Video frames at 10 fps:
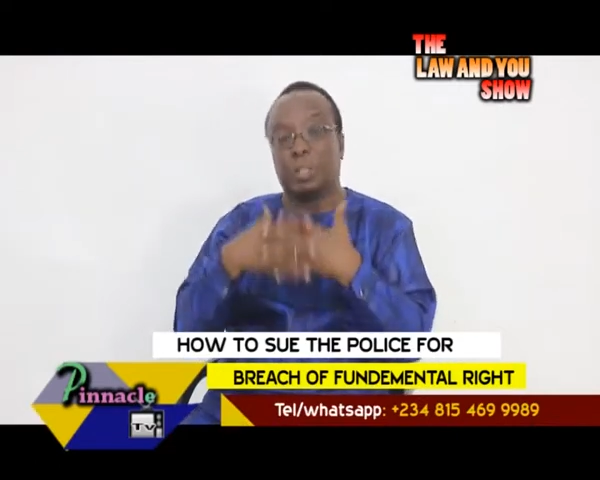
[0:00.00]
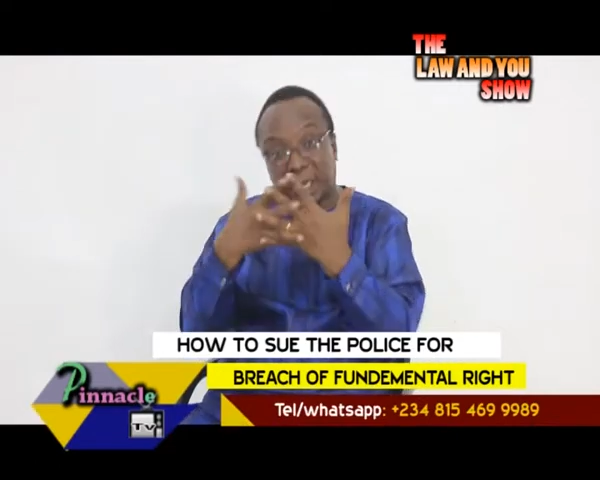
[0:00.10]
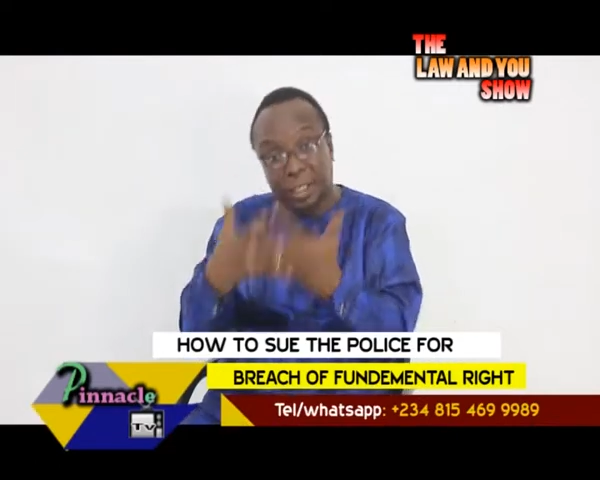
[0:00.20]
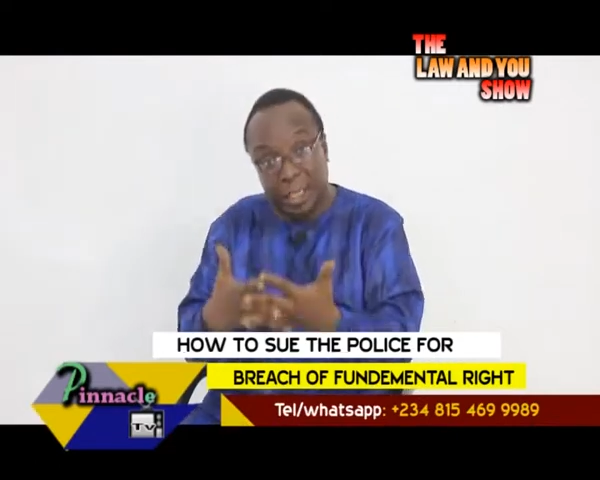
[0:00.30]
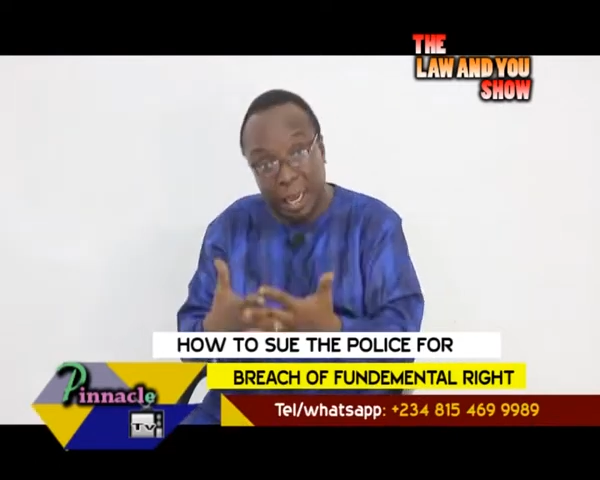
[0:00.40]

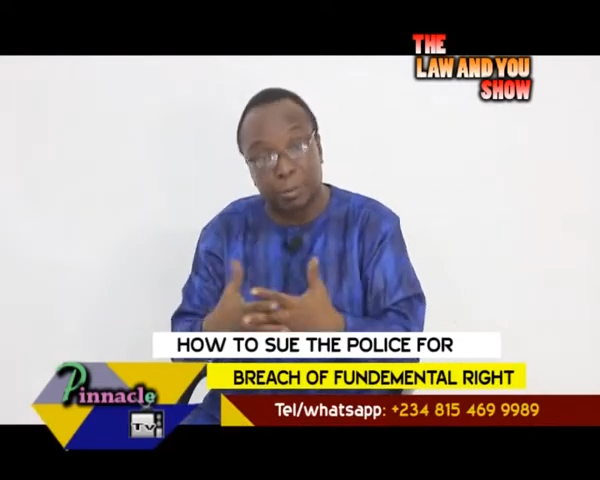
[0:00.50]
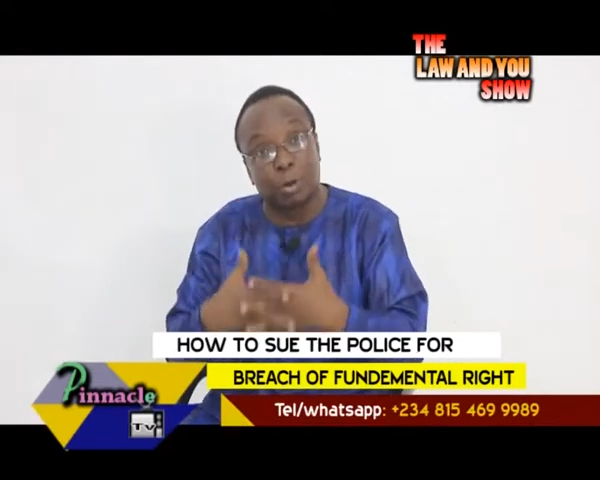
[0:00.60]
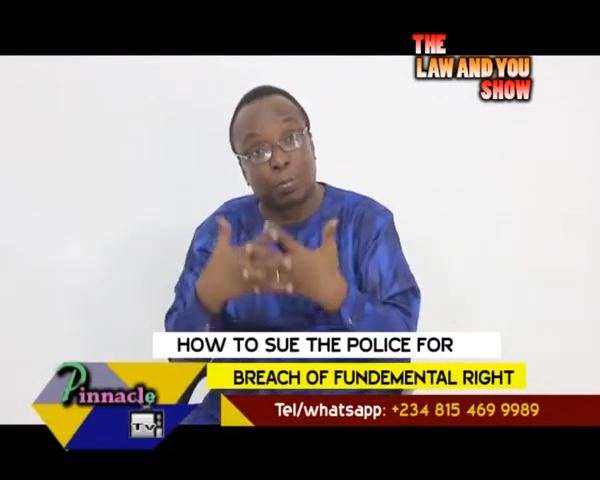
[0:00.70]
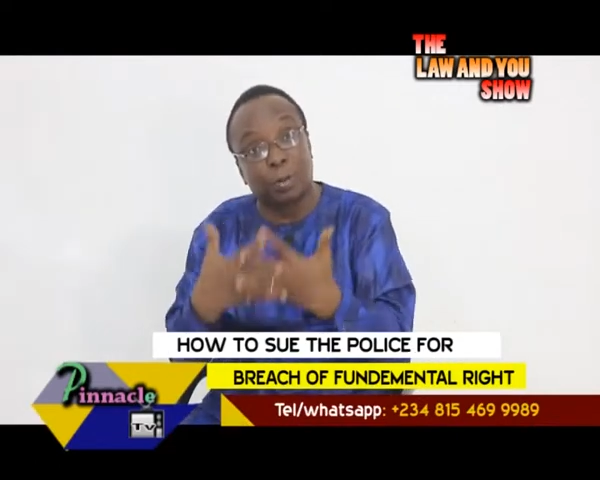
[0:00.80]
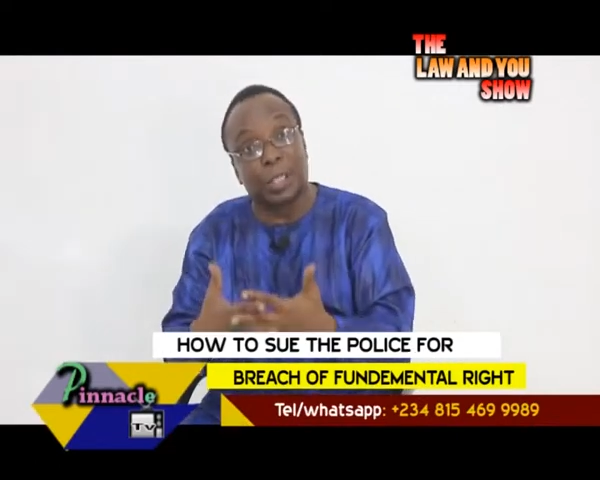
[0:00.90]
take steps
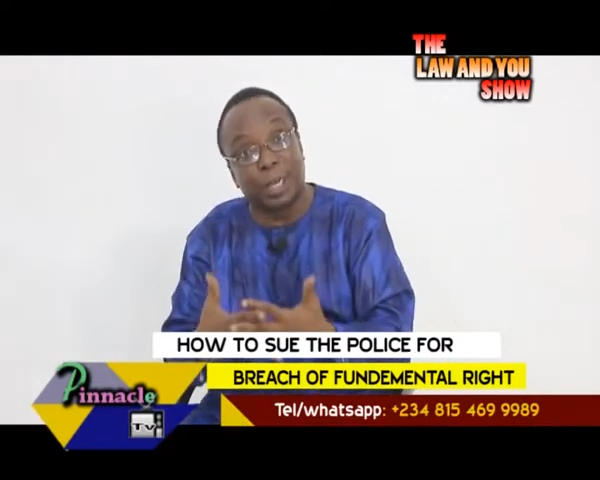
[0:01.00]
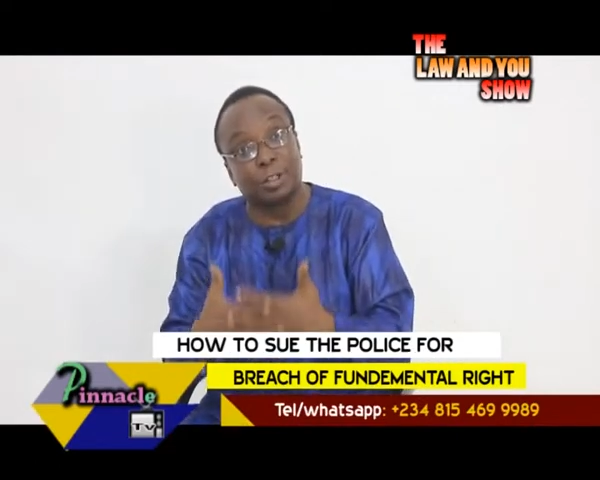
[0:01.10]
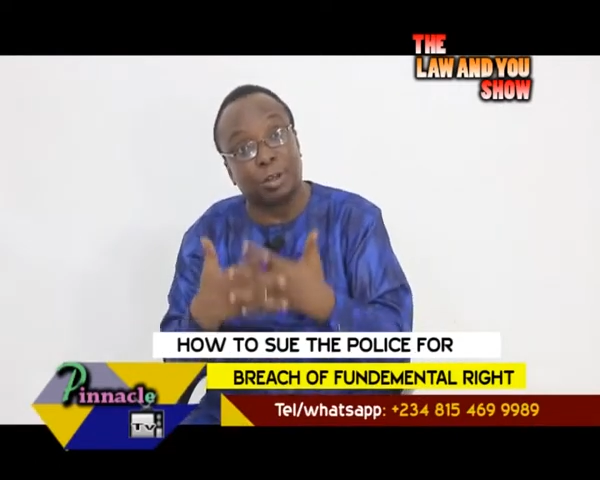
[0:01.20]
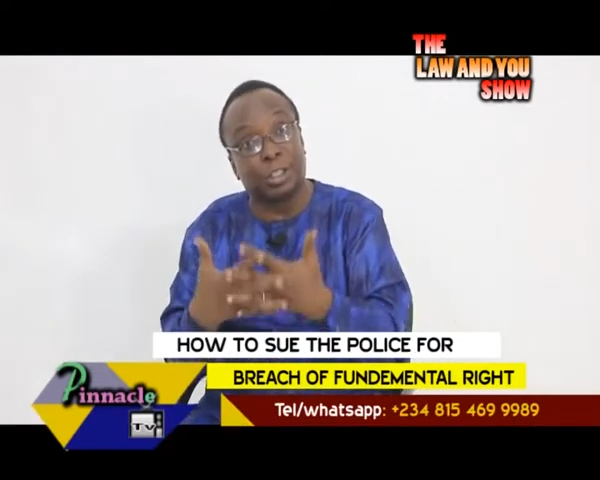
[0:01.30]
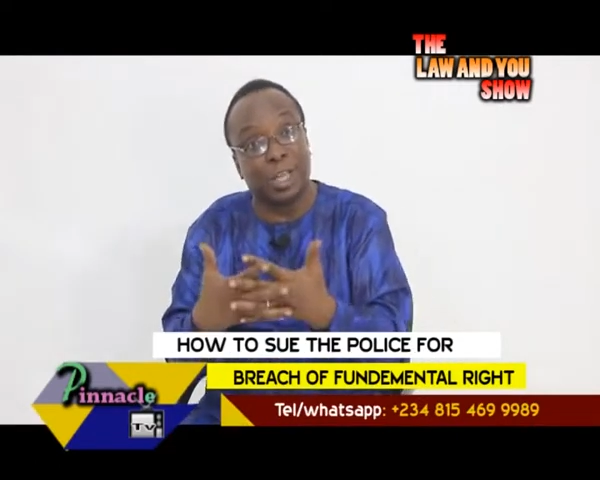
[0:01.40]
to protect
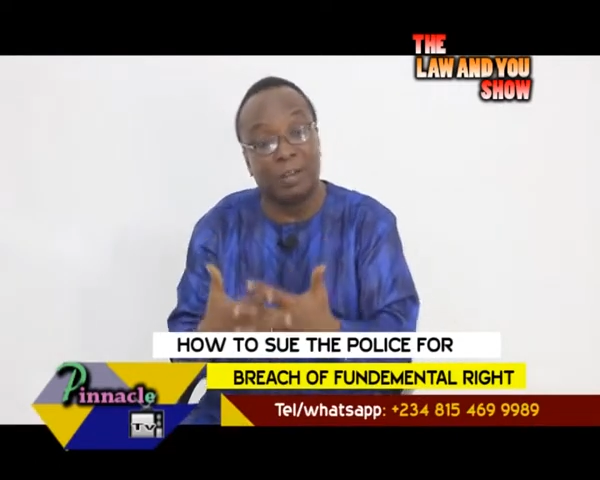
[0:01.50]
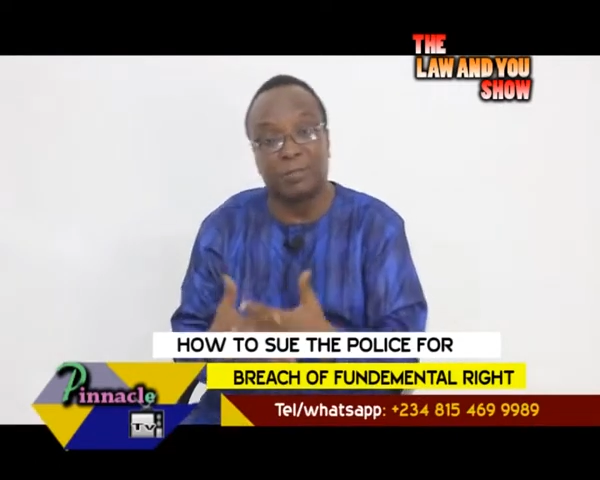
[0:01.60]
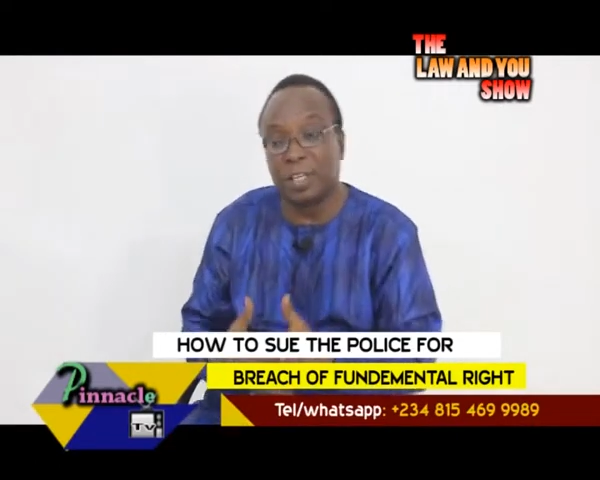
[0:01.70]
yourself.